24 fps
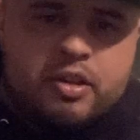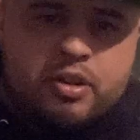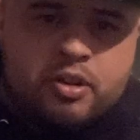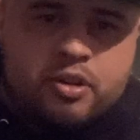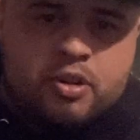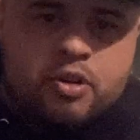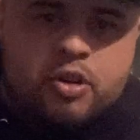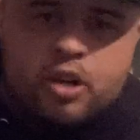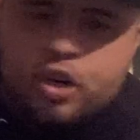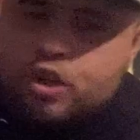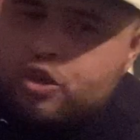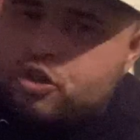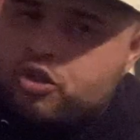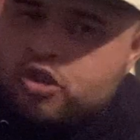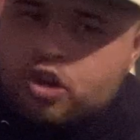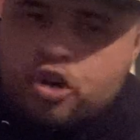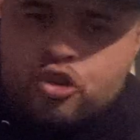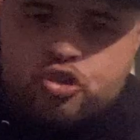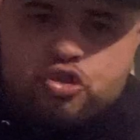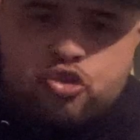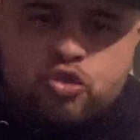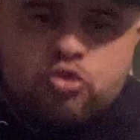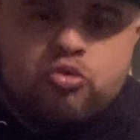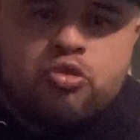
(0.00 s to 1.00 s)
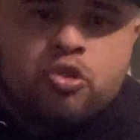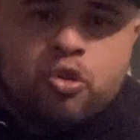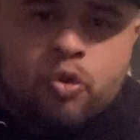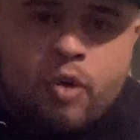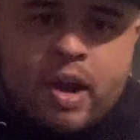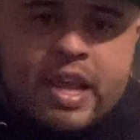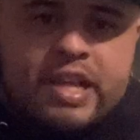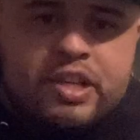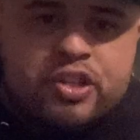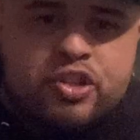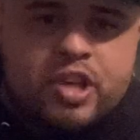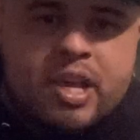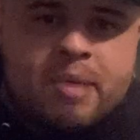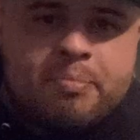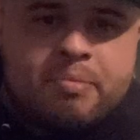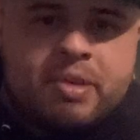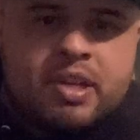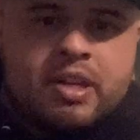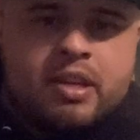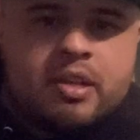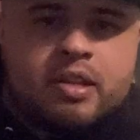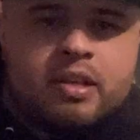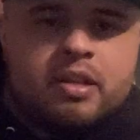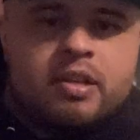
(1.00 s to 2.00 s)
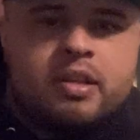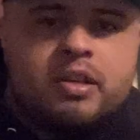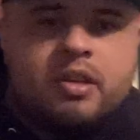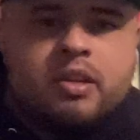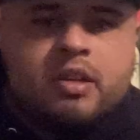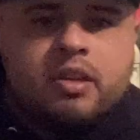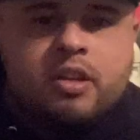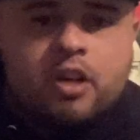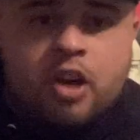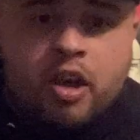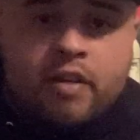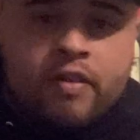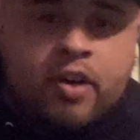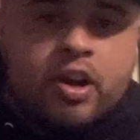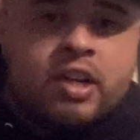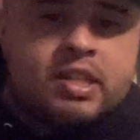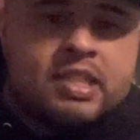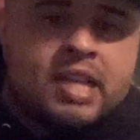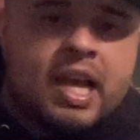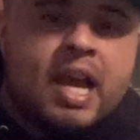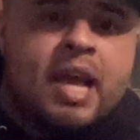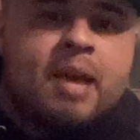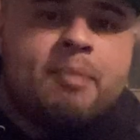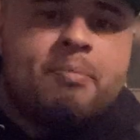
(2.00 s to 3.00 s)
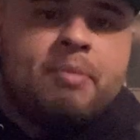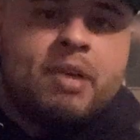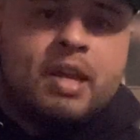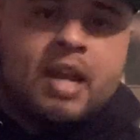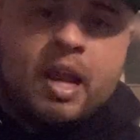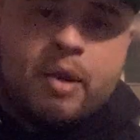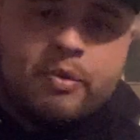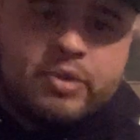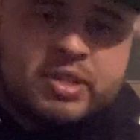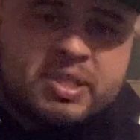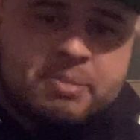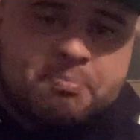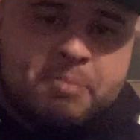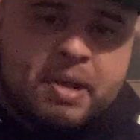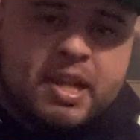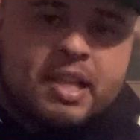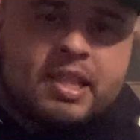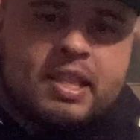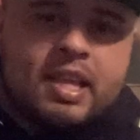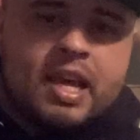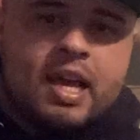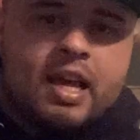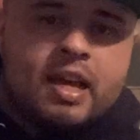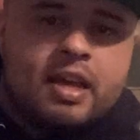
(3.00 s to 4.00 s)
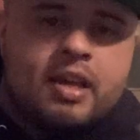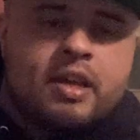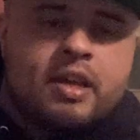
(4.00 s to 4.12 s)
a true great champion of our time. And I respect that.